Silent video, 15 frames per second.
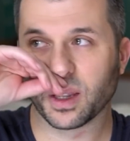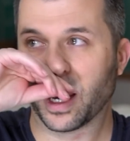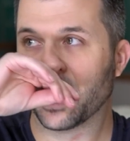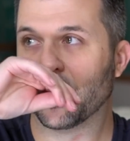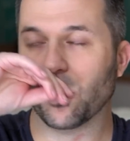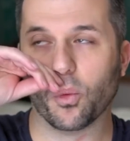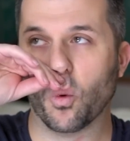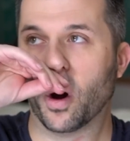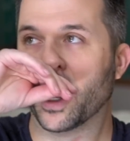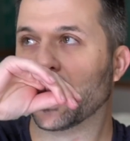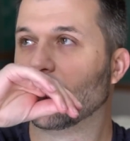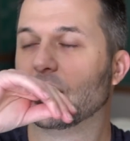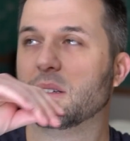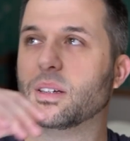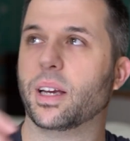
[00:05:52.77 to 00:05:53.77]
I don't want,
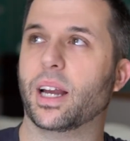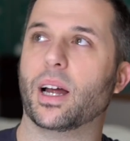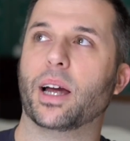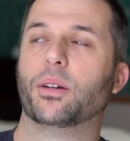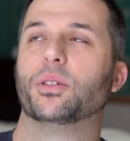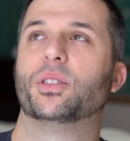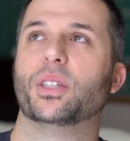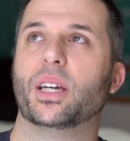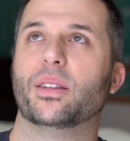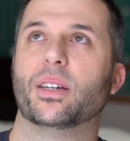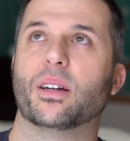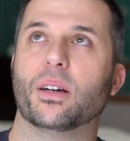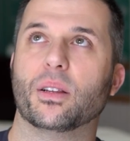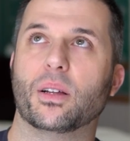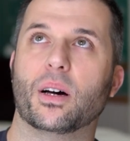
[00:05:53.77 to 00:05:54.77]
and I understand
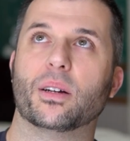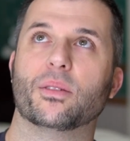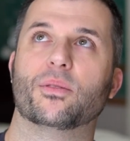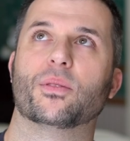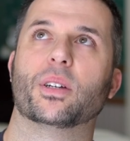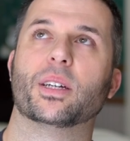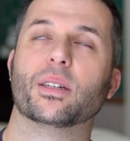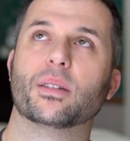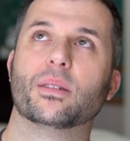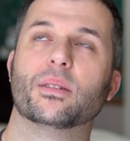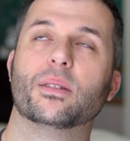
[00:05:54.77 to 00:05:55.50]
that a lot of like